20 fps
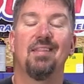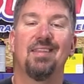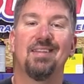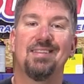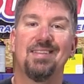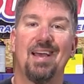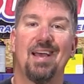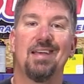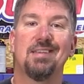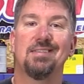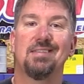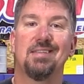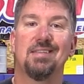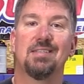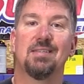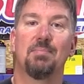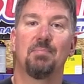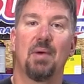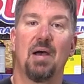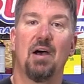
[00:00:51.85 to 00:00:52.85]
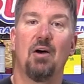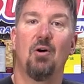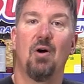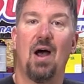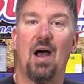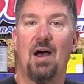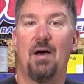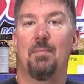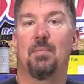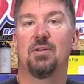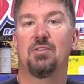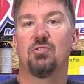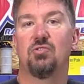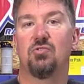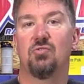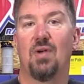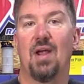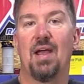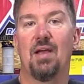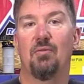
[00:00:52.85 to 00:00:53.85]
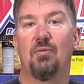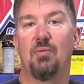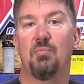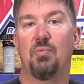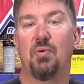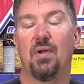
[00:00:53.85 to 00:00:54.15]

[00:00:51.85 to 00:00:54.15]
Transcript: The test is about how much drag we